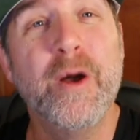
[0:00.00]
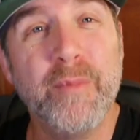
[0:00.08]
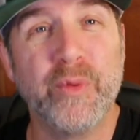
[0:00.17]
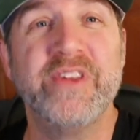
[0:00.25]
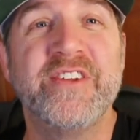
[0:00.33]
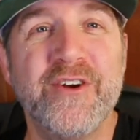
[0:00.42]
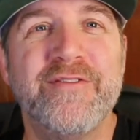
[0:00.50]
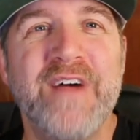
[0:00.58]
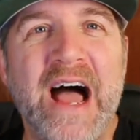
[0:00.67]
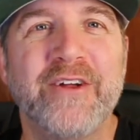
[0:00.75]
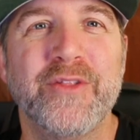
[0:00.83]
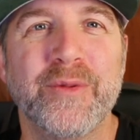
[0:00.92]
but we still
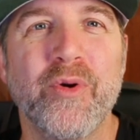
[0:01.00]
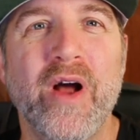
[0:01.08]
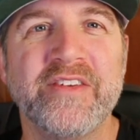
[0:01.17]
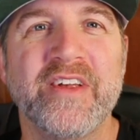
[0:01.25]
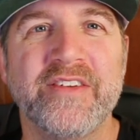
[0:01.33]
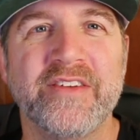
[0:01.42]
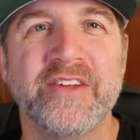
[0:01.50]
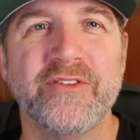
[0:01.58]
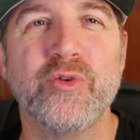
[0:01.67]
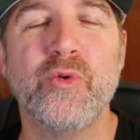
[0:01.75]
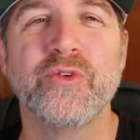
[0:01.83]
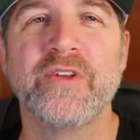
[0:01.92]
value the processes and
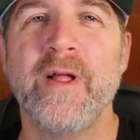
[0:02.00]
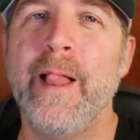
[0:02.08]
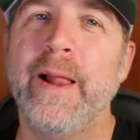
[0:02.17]
tools.